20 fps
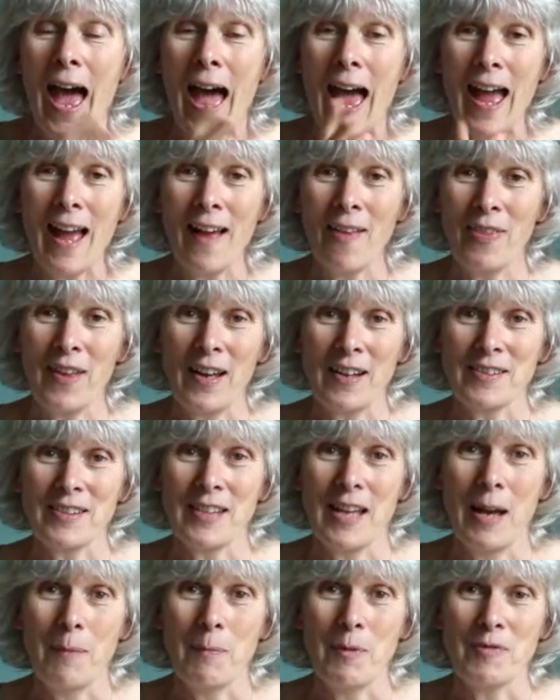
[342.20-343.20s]
At that
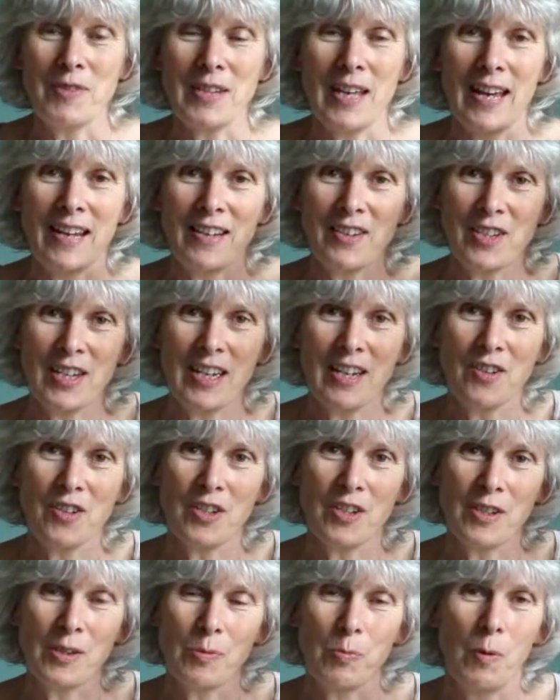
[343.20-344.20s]
time of day,
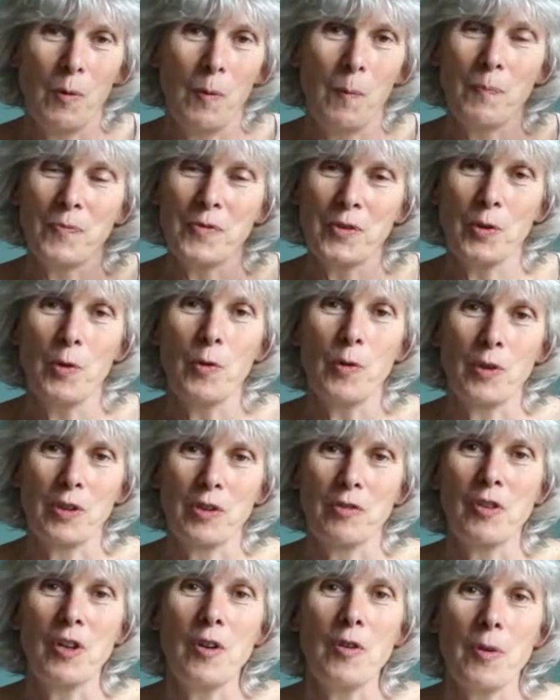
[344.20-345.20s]
teachers will talk
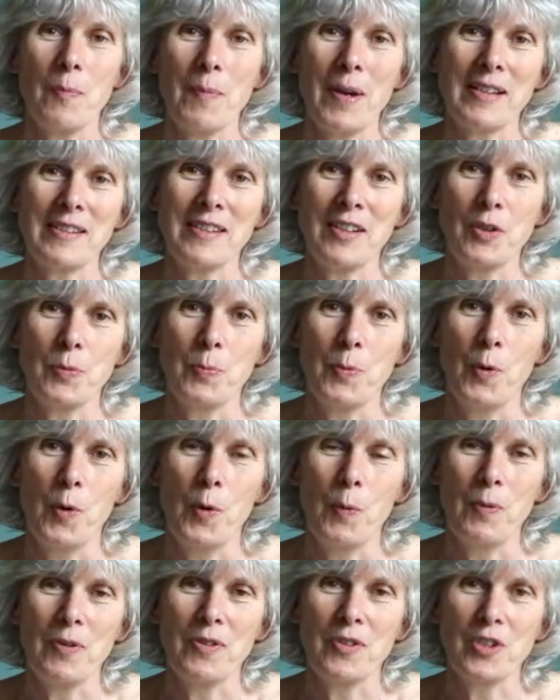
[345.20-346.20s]
through the message
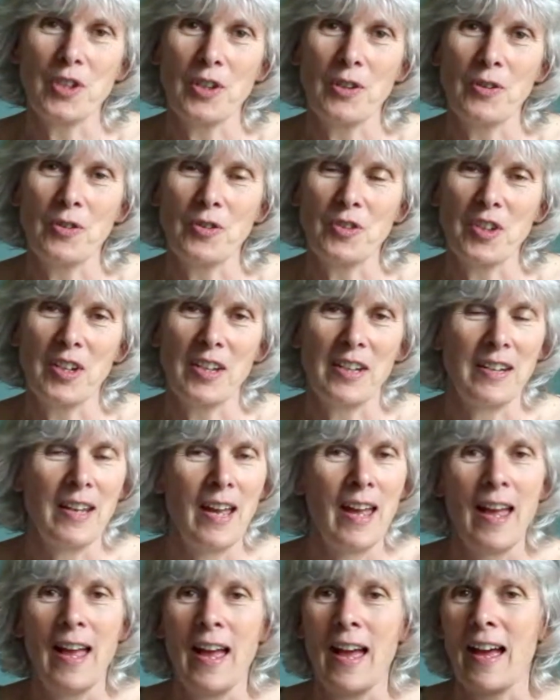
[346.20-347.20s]
board with children,
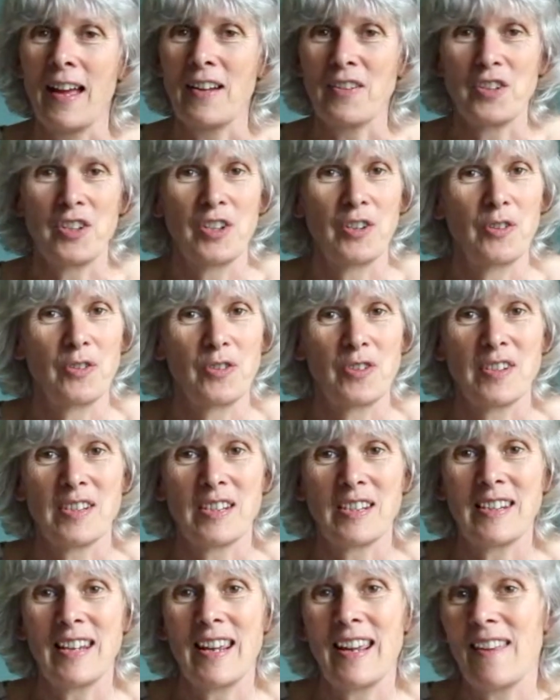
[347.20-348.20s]
and children
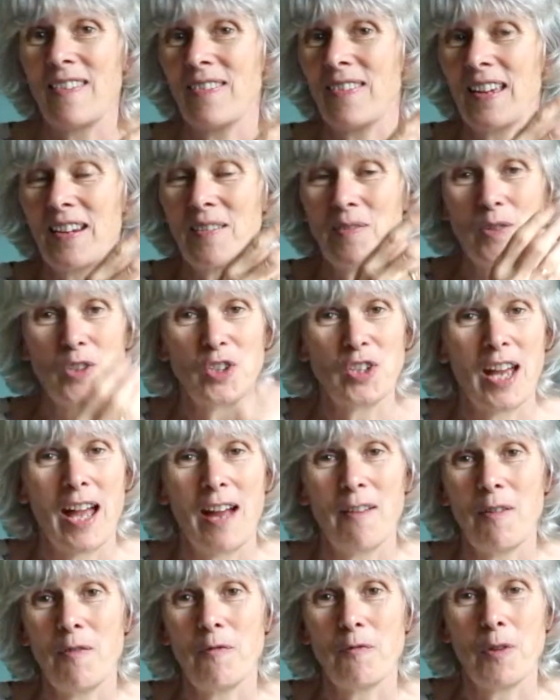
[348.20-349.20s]
sit, they
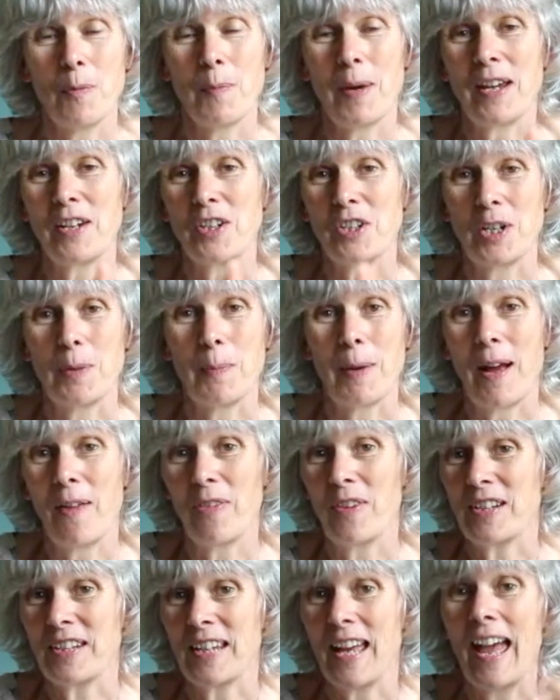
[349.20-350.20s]
share information about
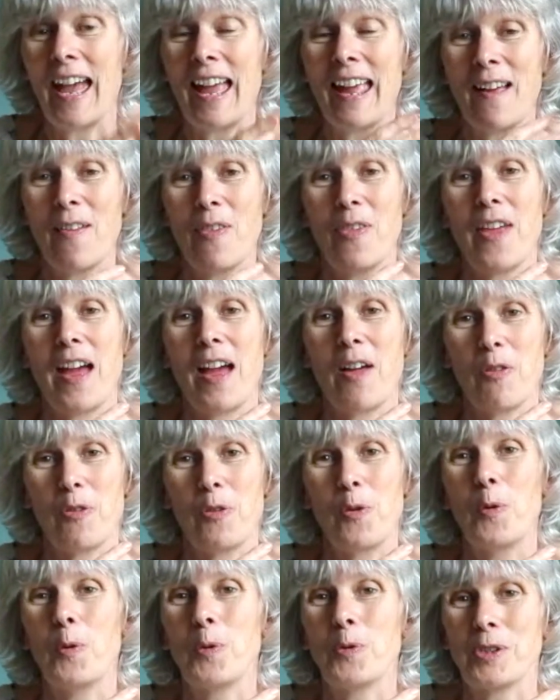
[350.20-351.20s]
the day and their
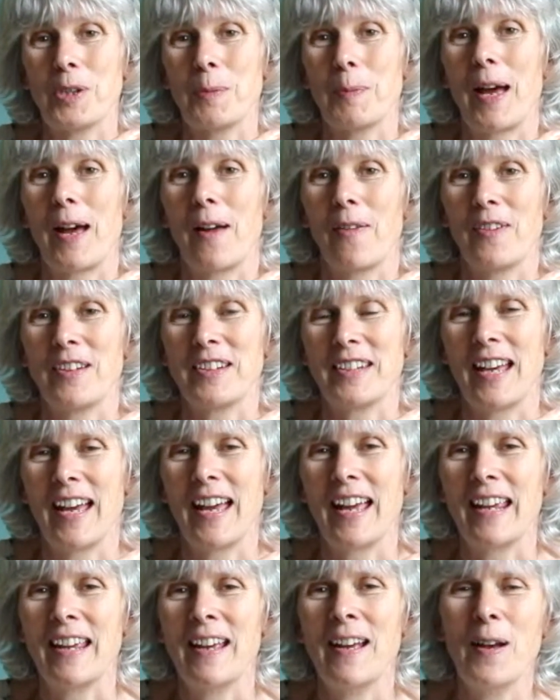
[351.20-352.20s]
thoughts about the
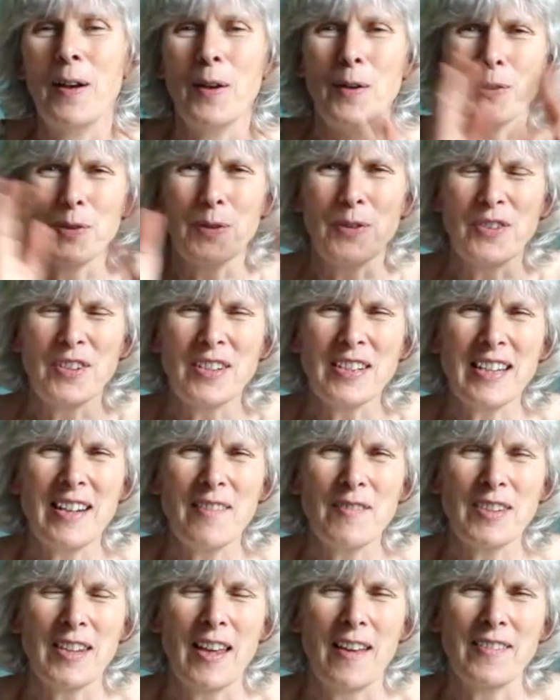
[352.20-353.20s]
day. So it just
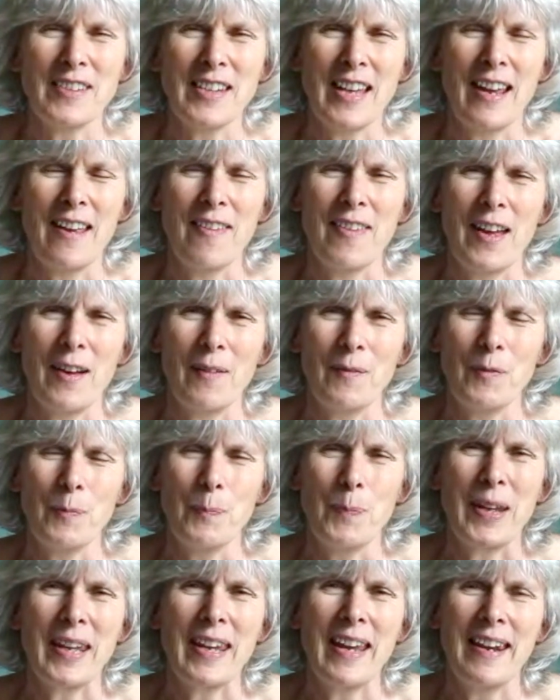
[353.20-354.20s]
gives that day that
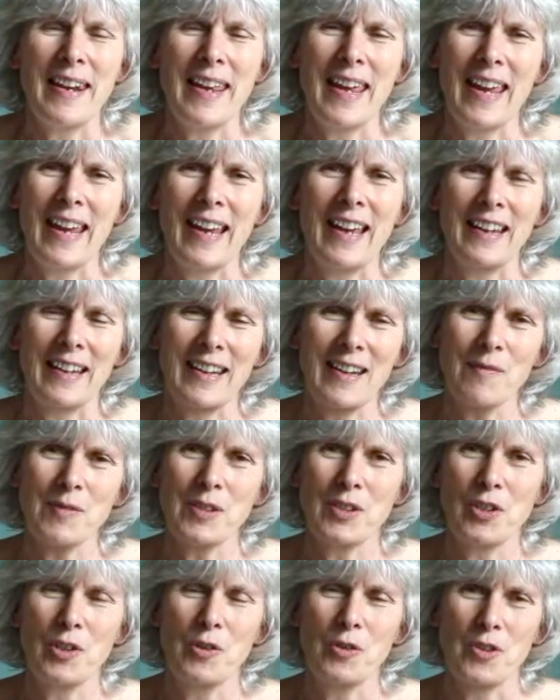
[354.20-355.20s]
beginning and
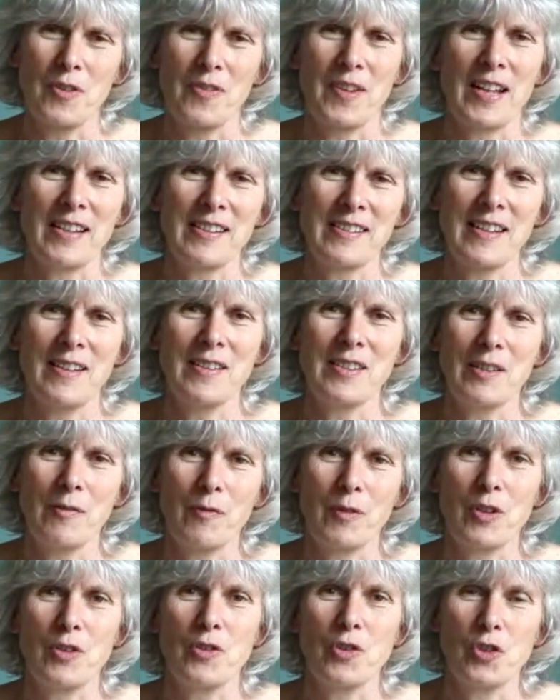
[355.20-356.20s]
gives children that sense of
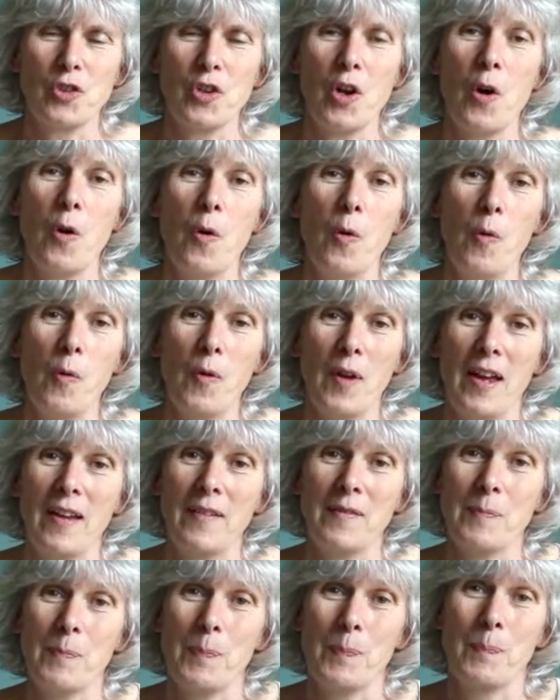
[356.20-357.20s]
control
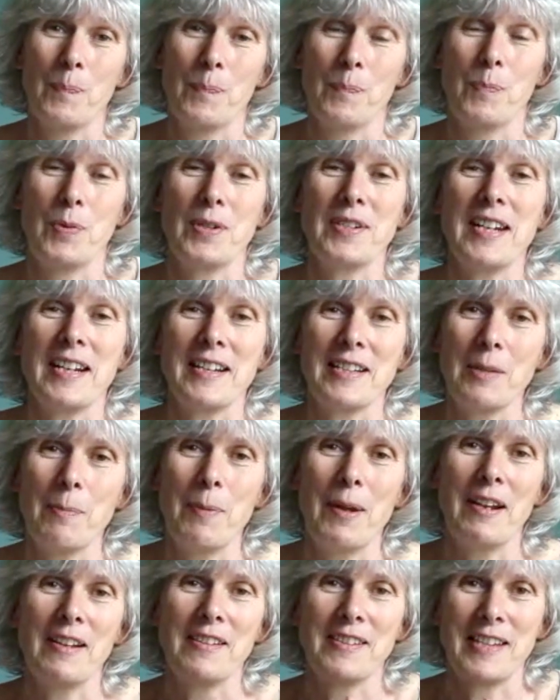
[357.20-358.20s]
and
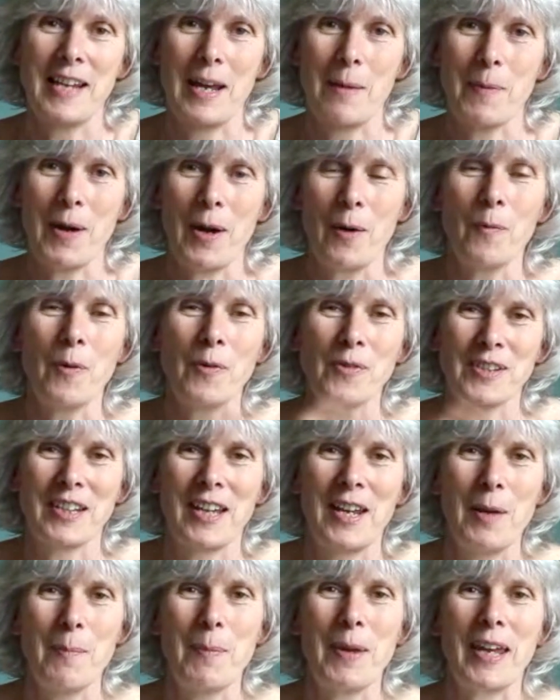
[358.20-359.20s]
predictability about what's
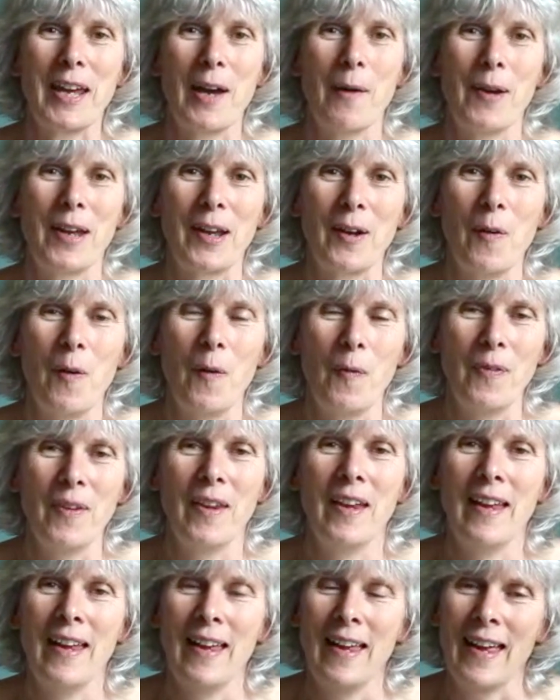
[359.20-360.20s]
going to be going on
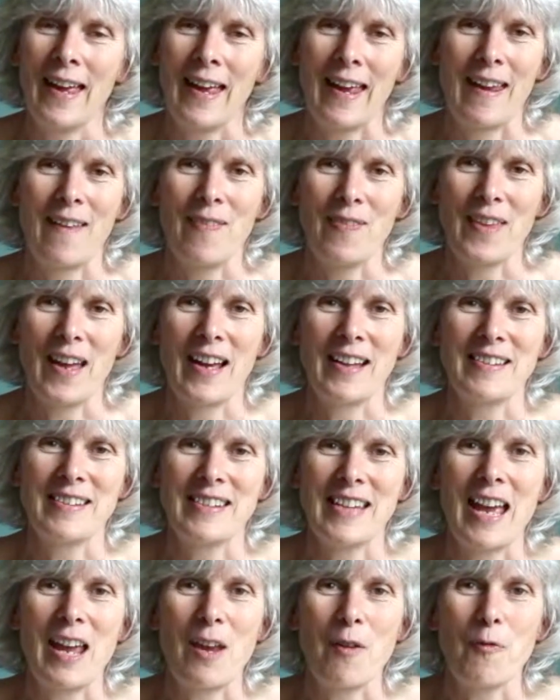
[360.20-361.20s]
in that
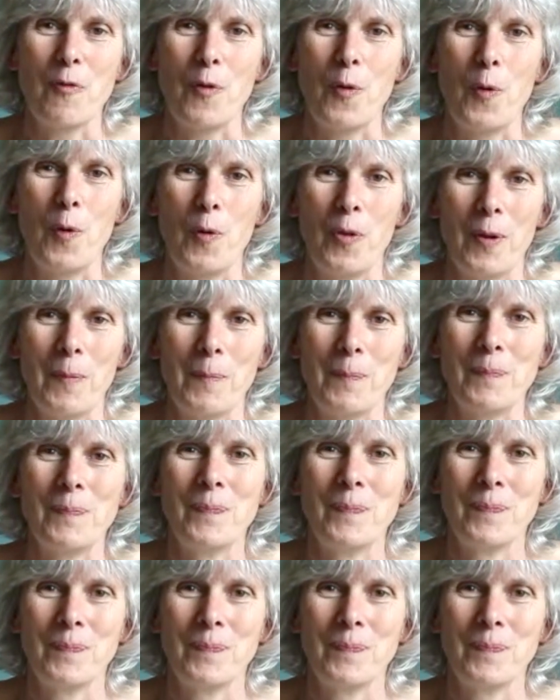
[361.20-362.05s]
day for them.